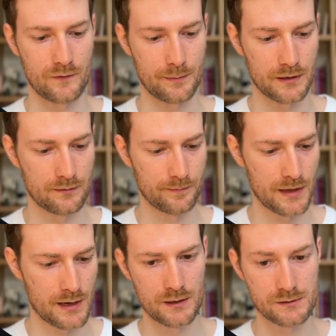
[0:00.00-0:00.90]
Vapi.
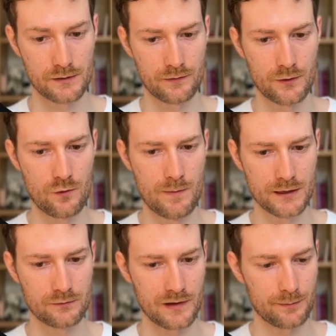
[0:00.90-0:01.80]
So if you go back
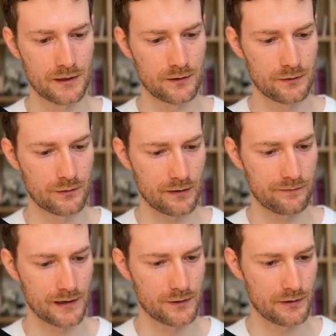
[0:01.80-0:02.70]
to Vapi, you can
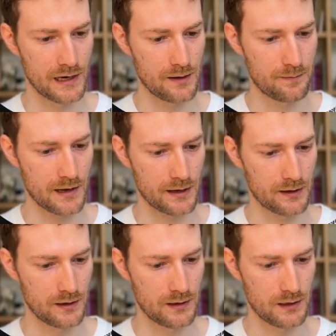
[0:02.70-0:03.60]
find your API
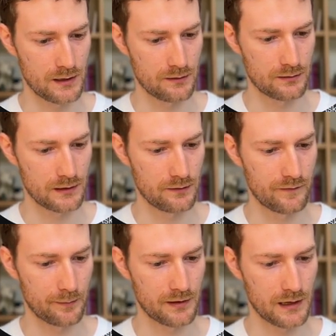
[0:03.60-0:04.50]
key in the
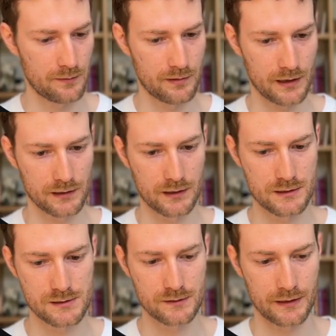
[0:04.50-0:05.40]
Vapi API
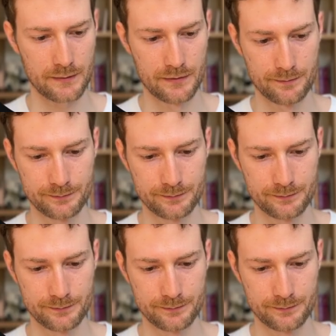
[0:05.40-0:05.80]
Keys tab,